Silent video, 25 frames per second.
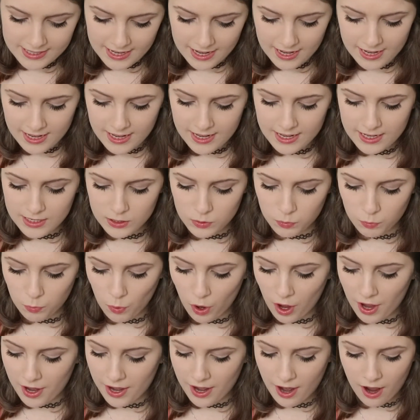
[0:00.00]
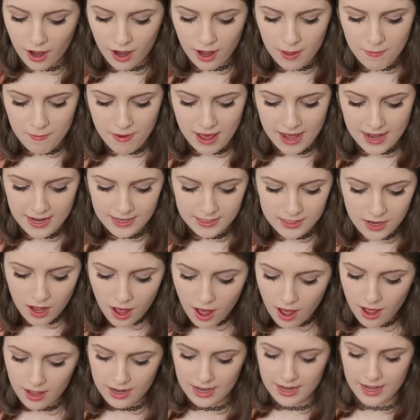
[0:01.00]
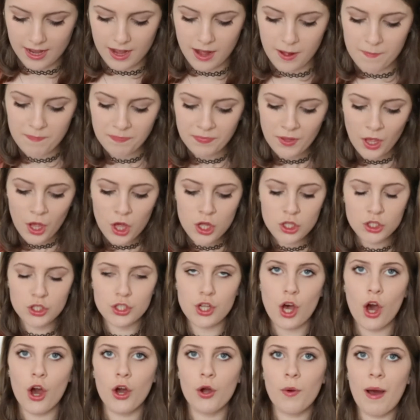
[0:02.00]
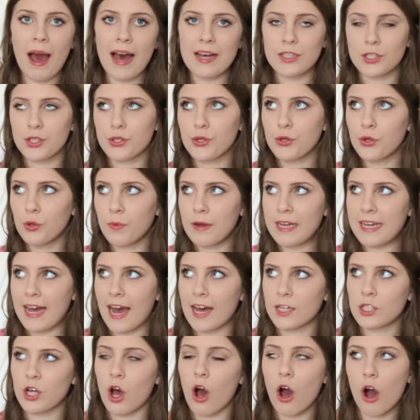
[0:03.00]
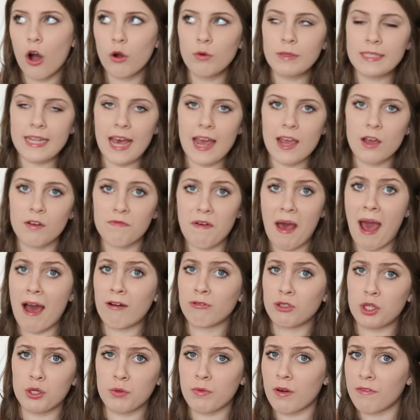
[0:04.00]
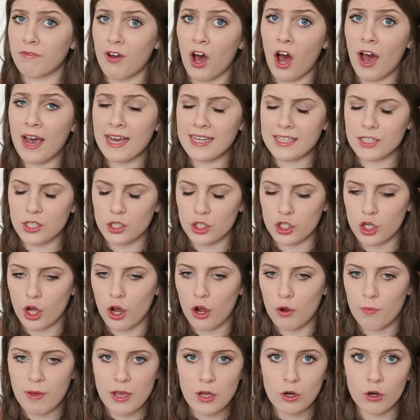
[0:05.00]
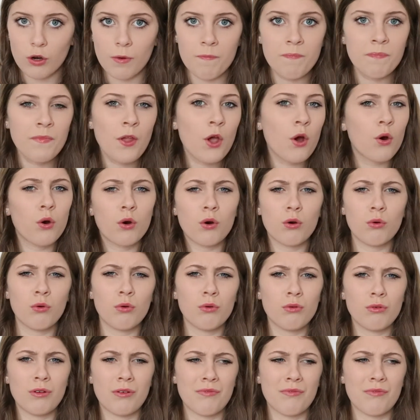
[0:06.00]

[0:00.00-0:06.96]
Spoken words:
here is one I made earlier. So at school we had a whole day of how to revise, so we got all